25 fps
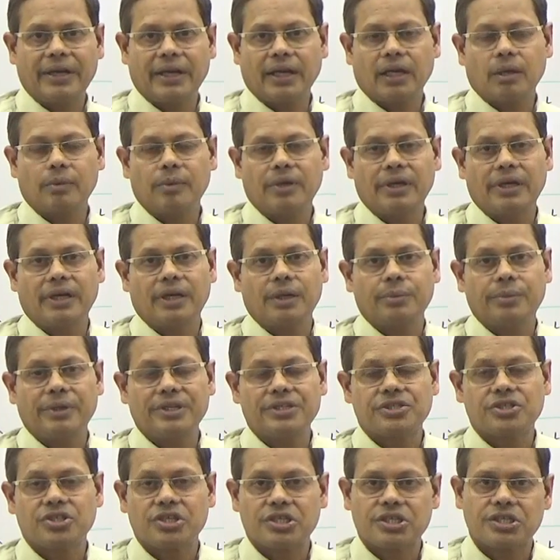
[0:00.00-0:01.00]
recommended by
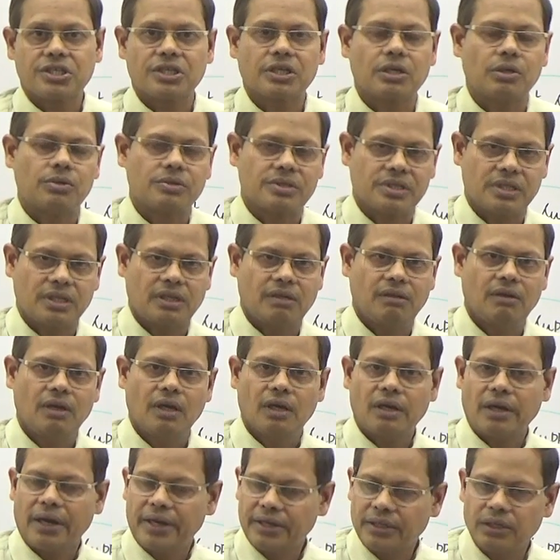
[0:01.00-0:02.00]
GST Council.
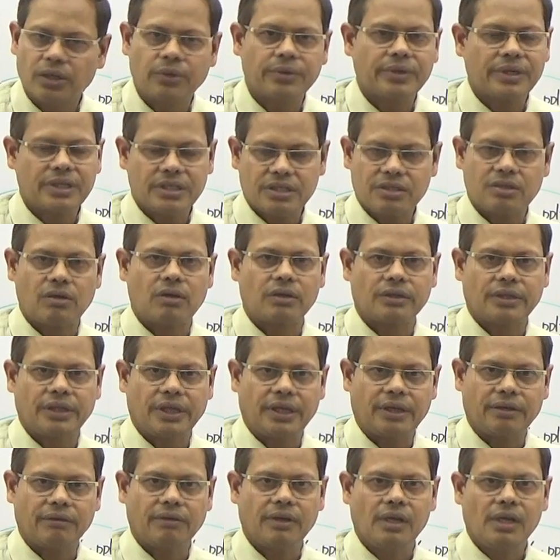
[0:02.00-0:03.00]
Right now, it is not there.